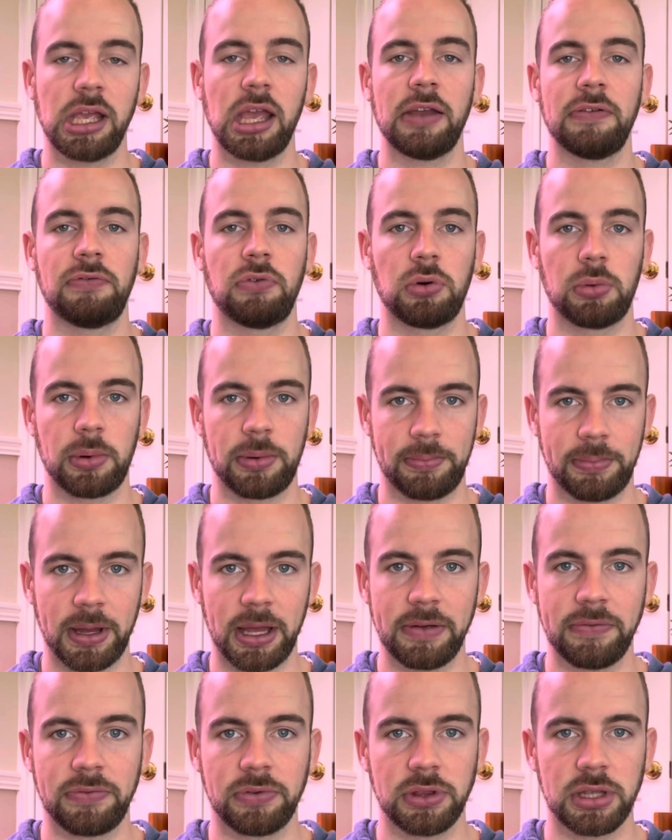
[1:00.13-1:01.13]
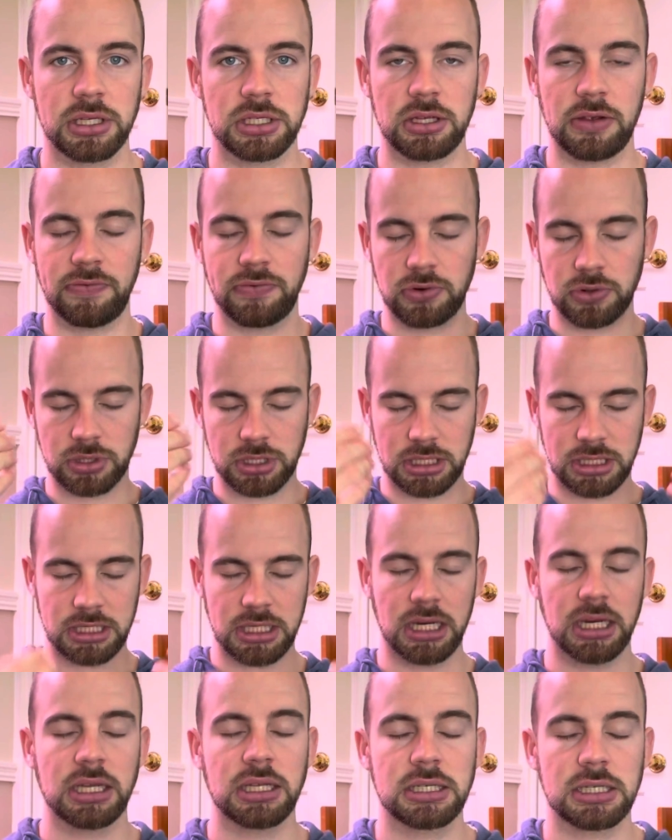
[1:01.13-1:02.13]
a form of mindfulness. If you're
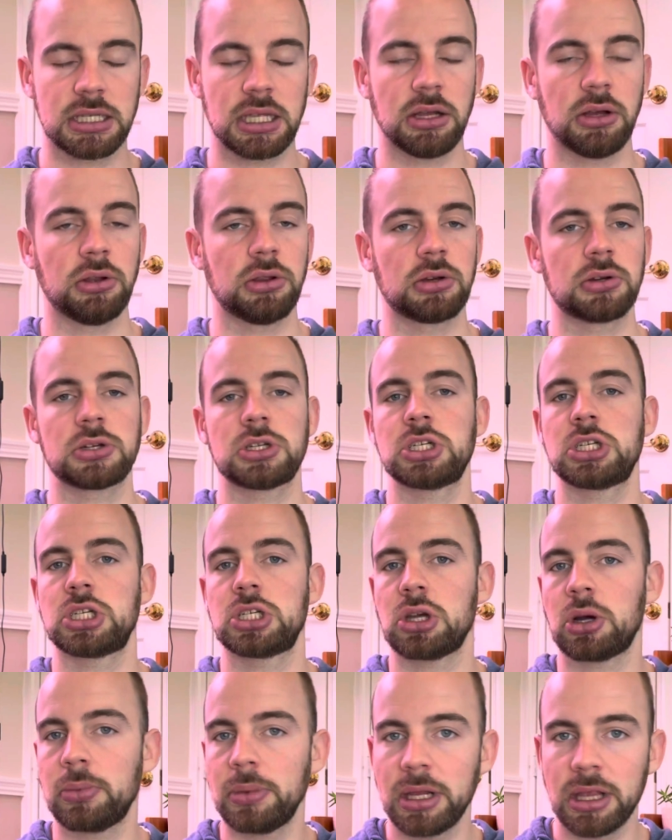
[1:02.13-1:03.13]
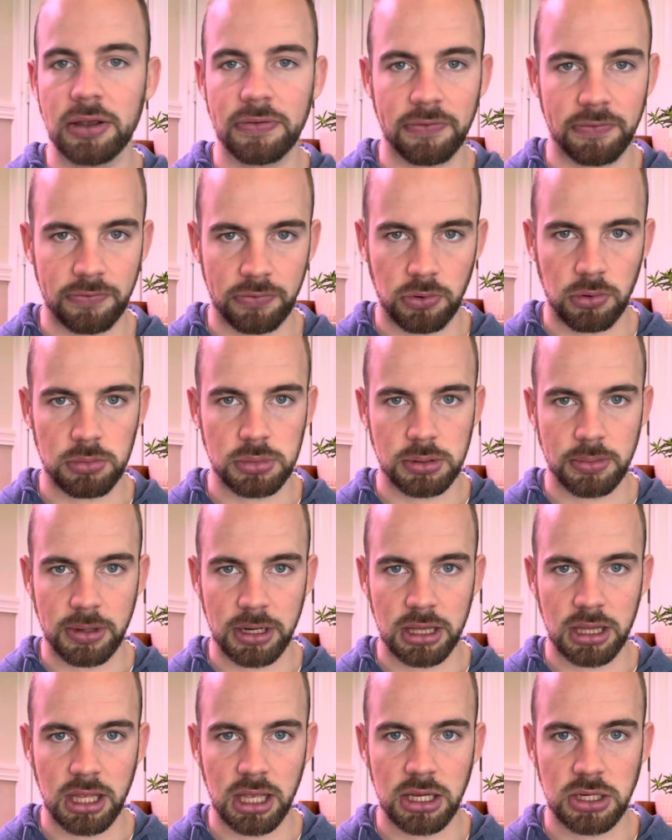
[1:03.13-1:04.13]
sitting still, and there's so many different forms of
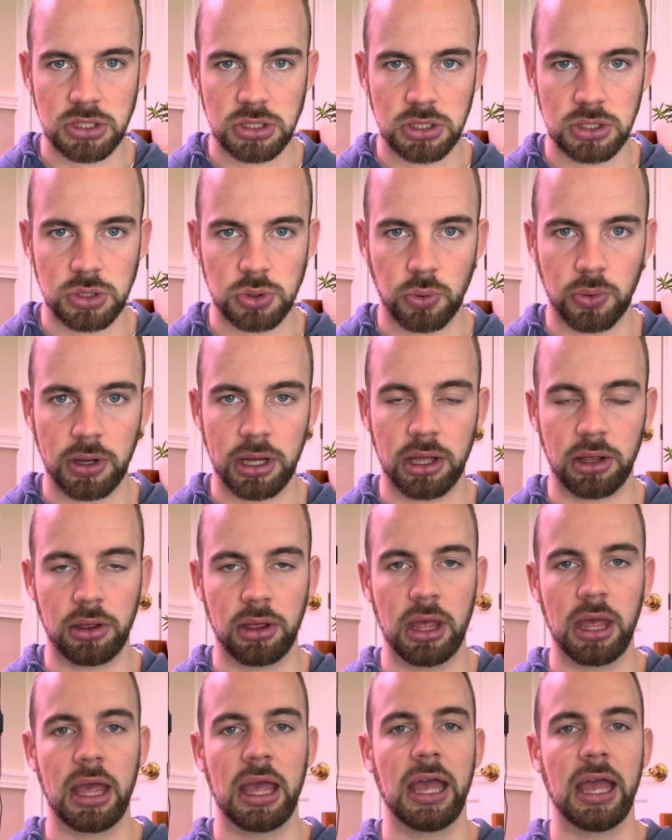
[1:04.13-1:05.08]
meditation as well,